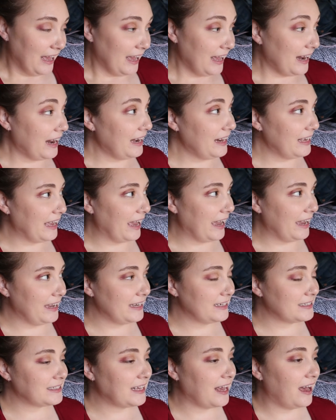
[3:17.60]
In any
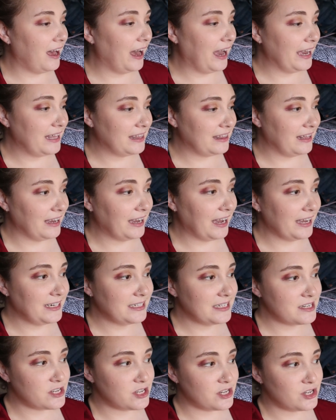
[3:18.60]
case, I think I
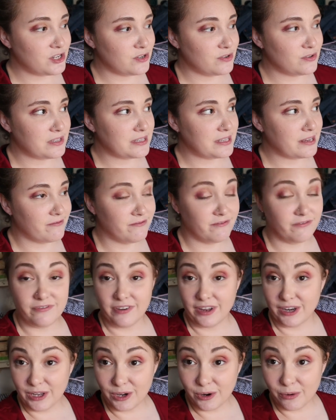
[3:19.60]
need to do some
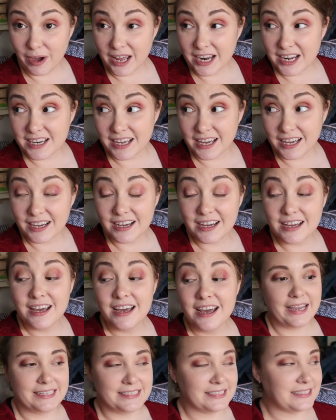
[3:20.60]
video editing
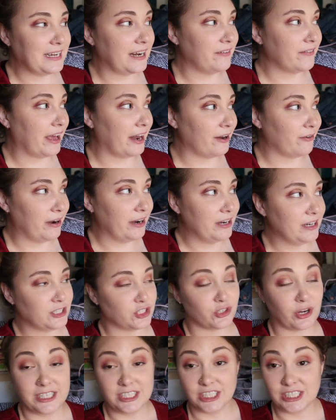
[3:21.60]
instead of getting right into
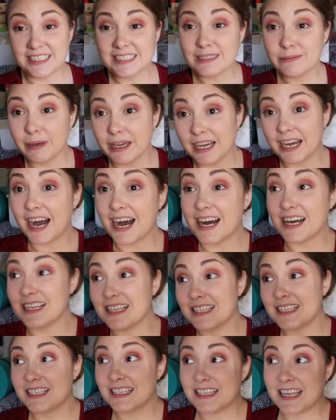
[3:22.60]
scrunchies
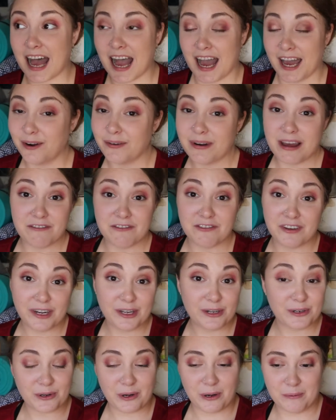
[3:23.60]
because I don't have a
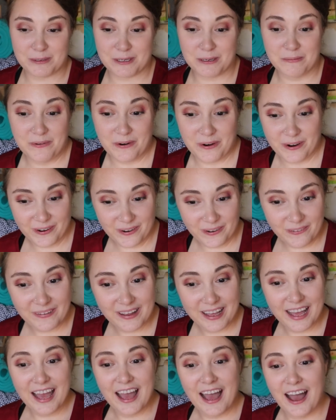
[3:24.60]
video to go up tomorrow.
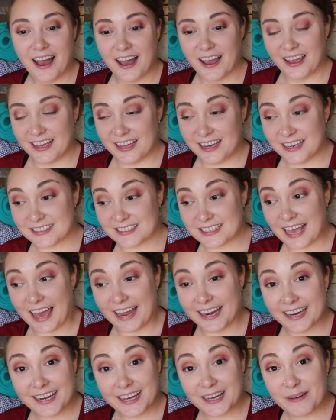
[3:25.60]
It is
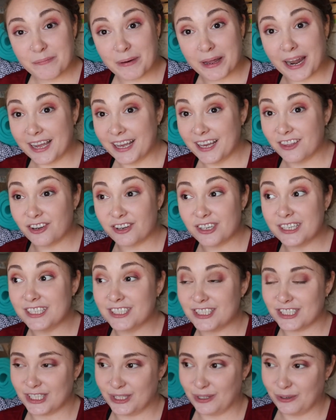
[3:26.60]
edit it, but I either
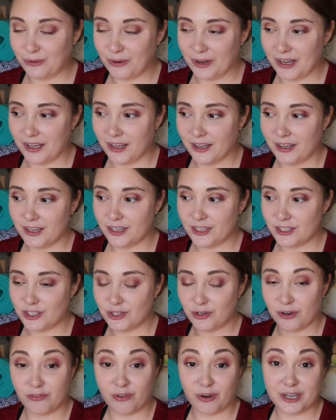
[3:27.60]
need to
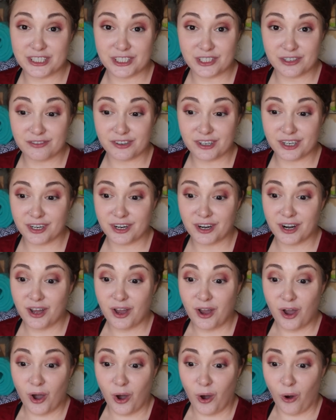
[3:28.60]
do a voiceover
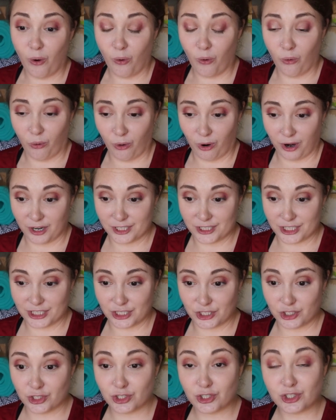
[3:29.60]
or
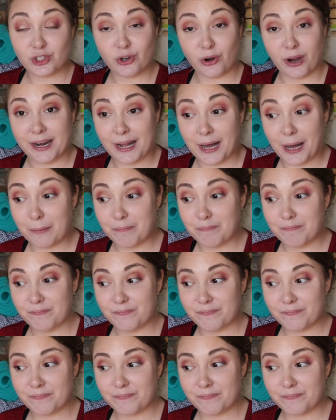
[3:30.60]
just straight up